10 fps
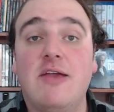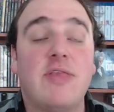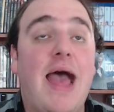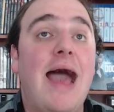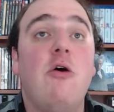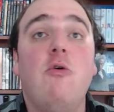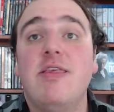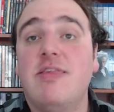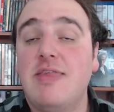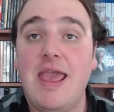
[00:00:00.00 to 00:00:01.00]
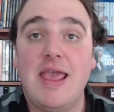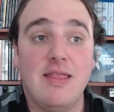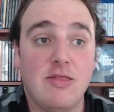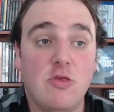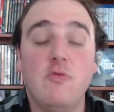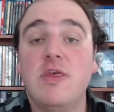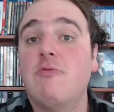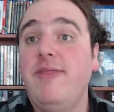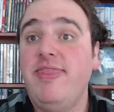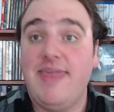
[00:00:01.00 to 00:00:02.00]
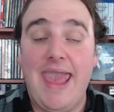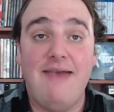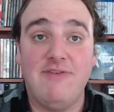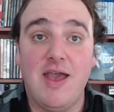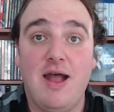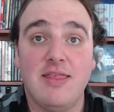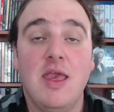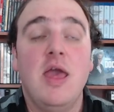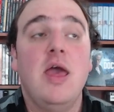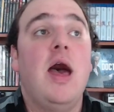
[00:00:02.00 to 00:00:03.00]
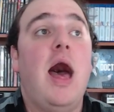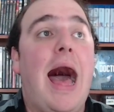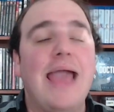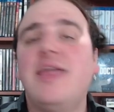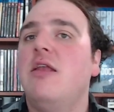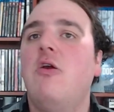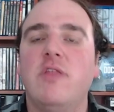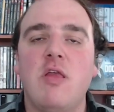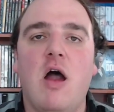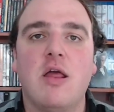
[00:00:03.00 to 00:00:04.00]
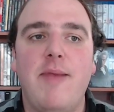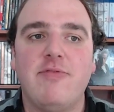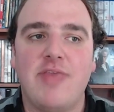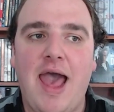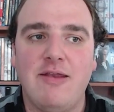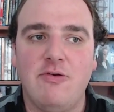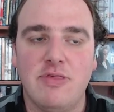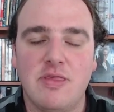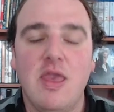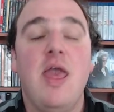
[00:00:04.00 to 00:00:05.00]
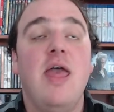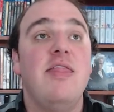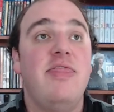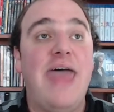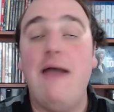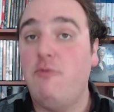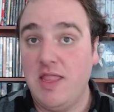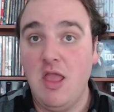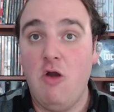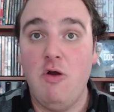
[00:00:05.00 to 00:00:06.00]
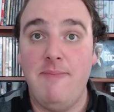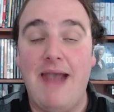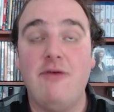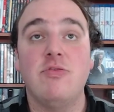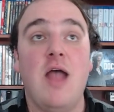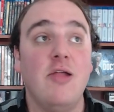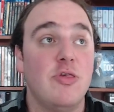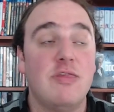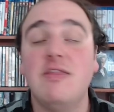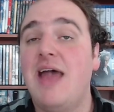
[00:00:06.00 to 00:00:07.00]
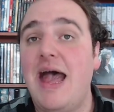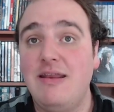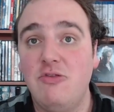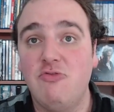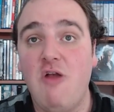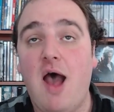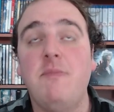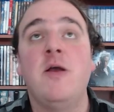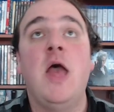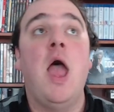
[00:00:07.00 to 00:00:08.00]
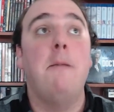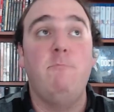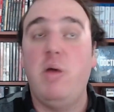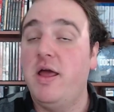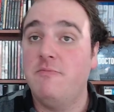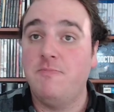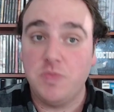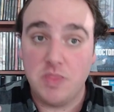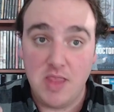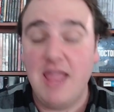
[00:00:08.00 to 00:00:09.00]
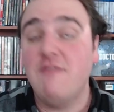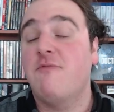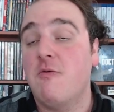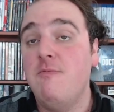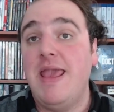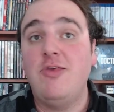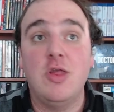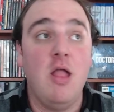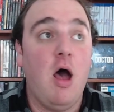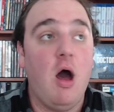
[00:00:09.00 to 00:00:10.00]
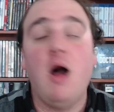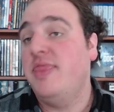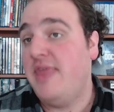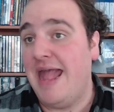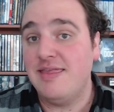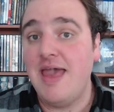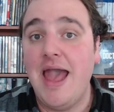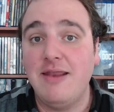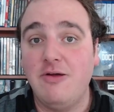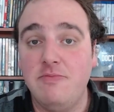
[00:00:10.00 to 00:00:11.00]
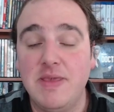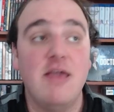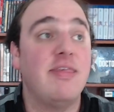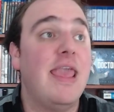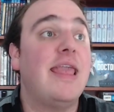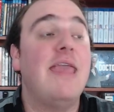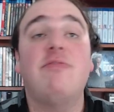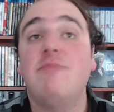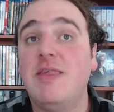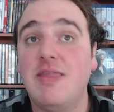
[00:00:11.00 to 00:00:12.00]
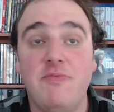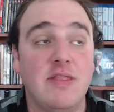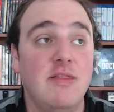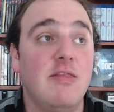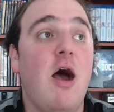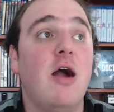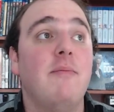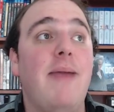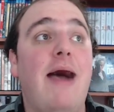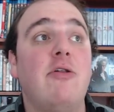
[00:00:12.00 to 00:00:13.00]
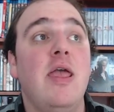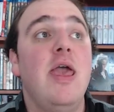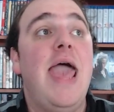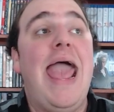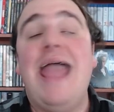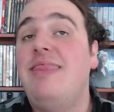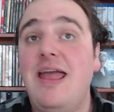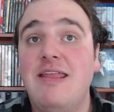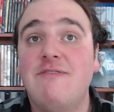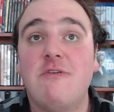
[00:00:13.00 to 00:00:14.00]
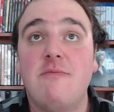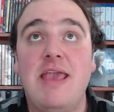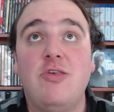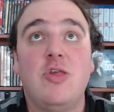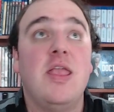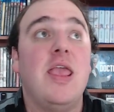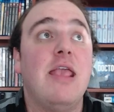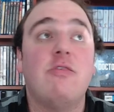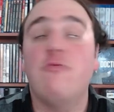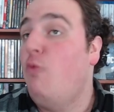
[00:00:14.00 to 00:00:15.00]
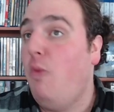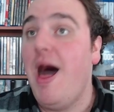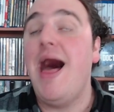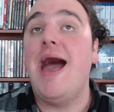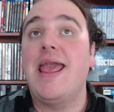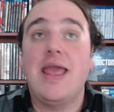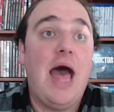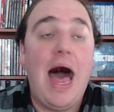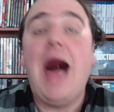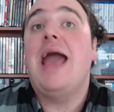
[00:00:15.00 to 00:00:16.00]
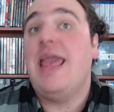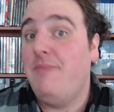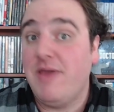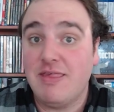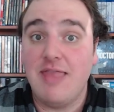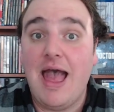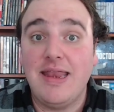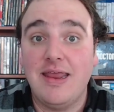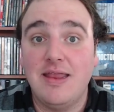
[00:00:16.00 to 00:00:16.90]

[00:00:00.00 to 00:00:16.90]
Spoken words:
I always say, do this with the caveat, I can only talk about titles that we know about. Not just a title drop, but information on that title, because it gives me something to talk about, and that information is why I am excited.